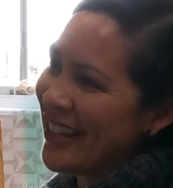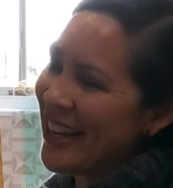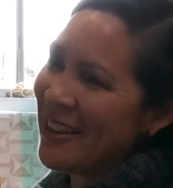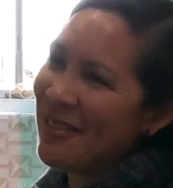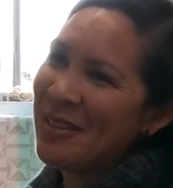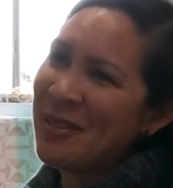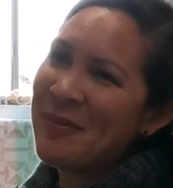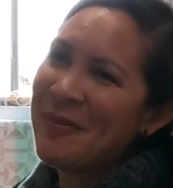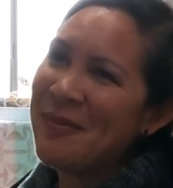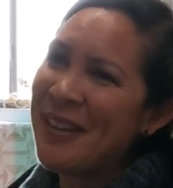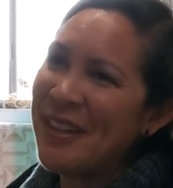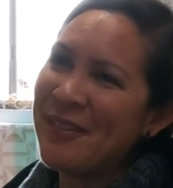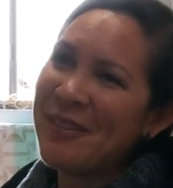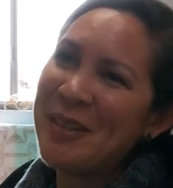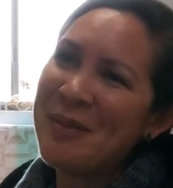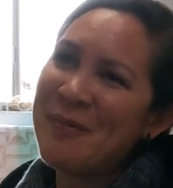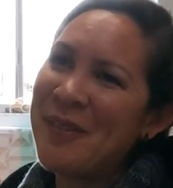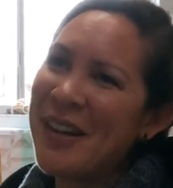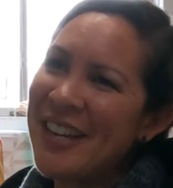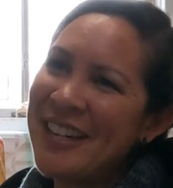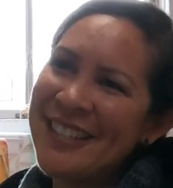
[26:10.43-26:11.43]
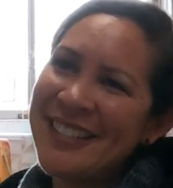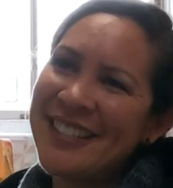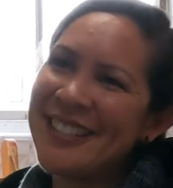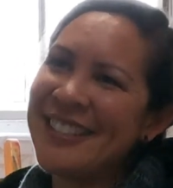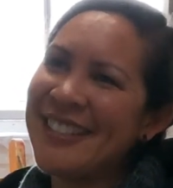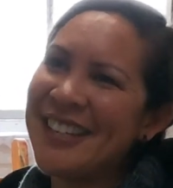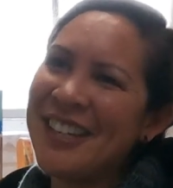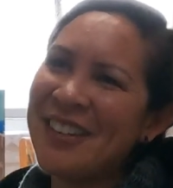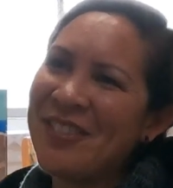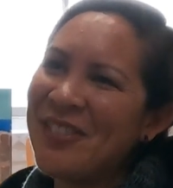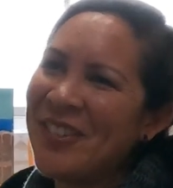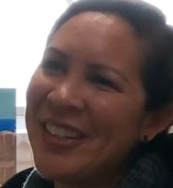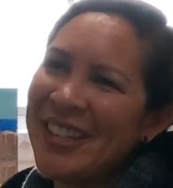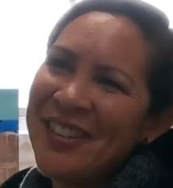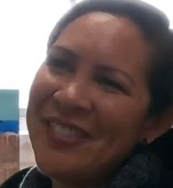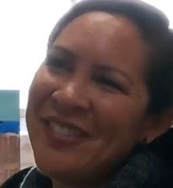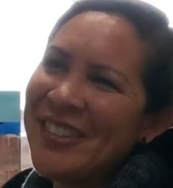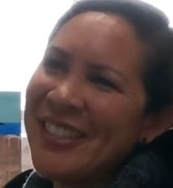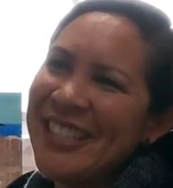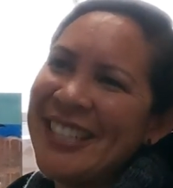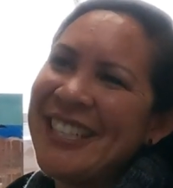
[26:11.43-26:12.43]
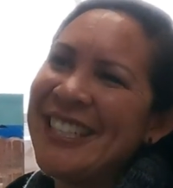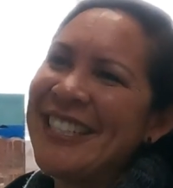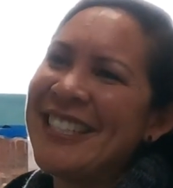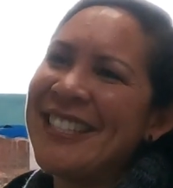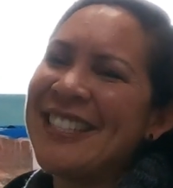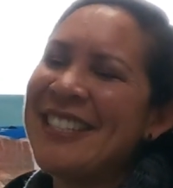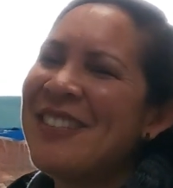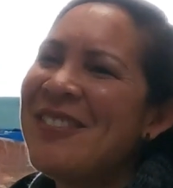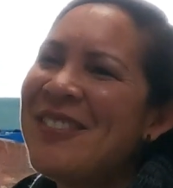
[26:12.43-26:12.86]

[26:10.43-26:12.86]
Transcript: Yeah, we'll buy your stuff, whatever it is.